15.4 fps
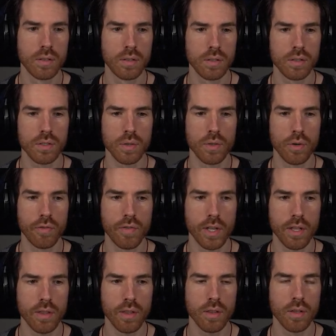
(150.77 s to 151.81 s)
so no
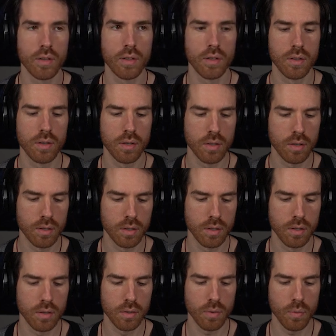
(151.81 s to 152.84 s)

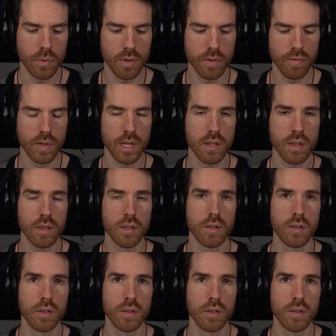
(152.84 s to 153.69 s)
5th with a 5th,